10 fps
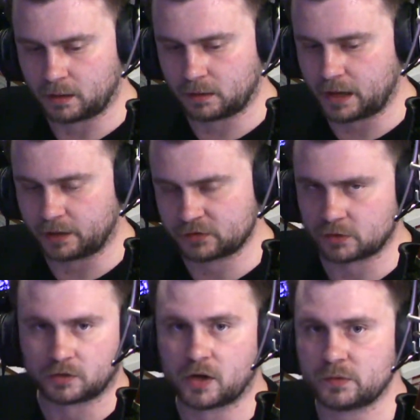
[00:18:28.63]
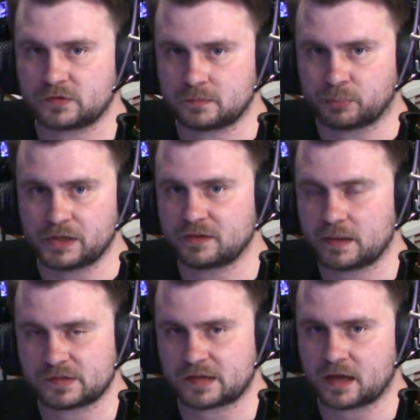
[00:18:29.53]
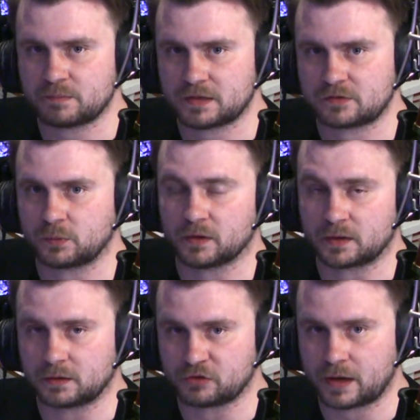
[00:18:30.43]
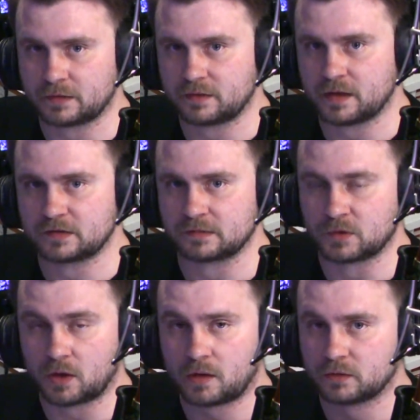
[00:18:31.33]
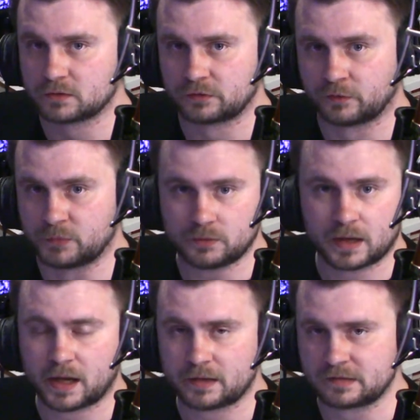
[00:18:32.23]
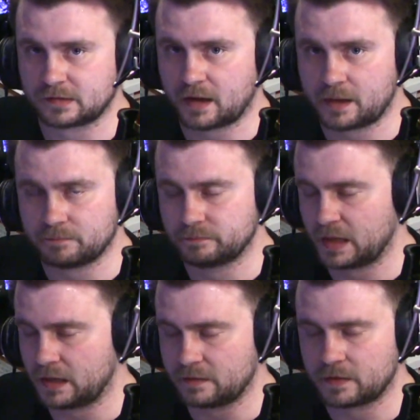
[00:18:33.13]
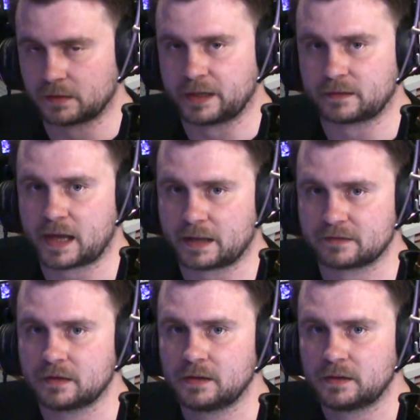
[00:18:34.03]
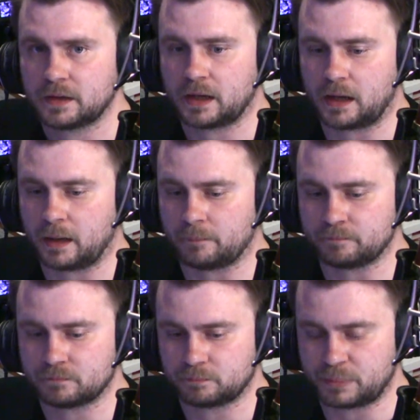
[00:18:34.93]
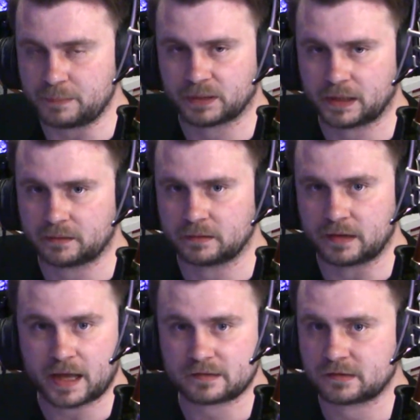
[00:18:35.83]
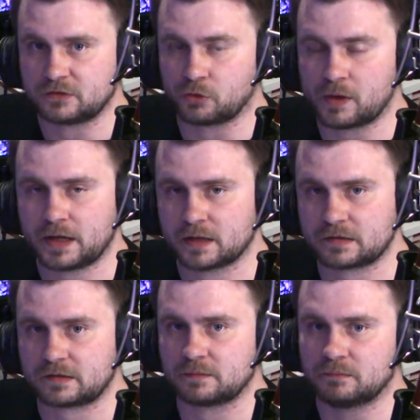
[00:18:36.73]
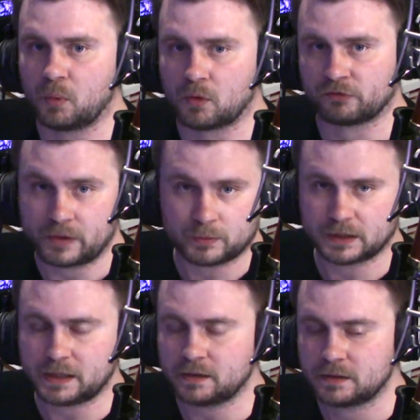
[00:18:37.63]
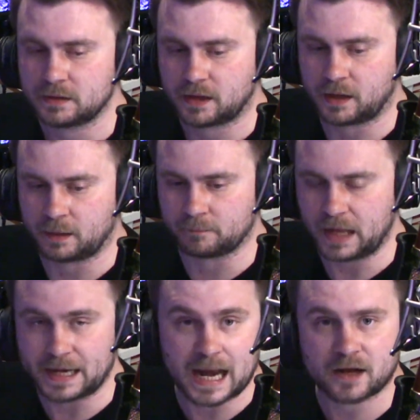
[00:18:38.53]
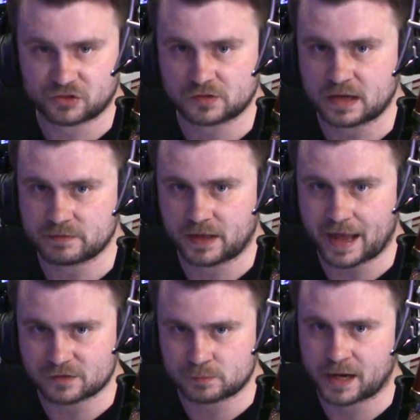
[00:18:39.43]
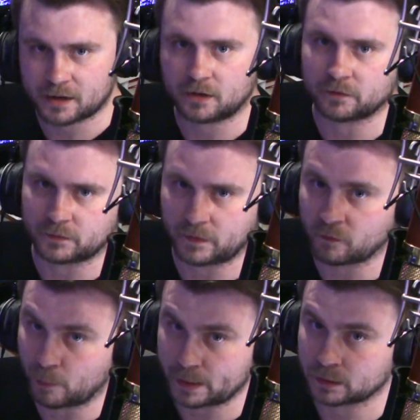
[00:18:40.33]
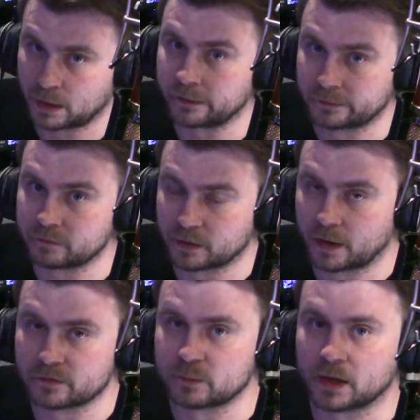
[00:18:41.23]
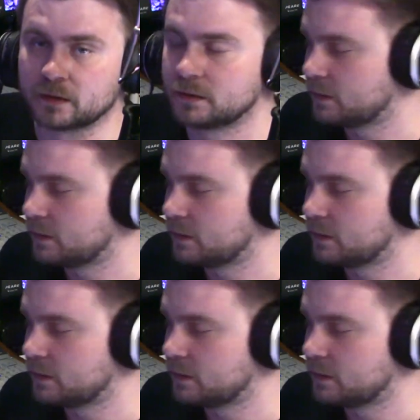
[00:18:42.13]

external hosted pre-tape segments. We're going to try to take some calls from you guys, Skype, anything like that. People at desk joining us more frequently, and not just David Katzmeyer, although there will be a lot of David Katzmeyer.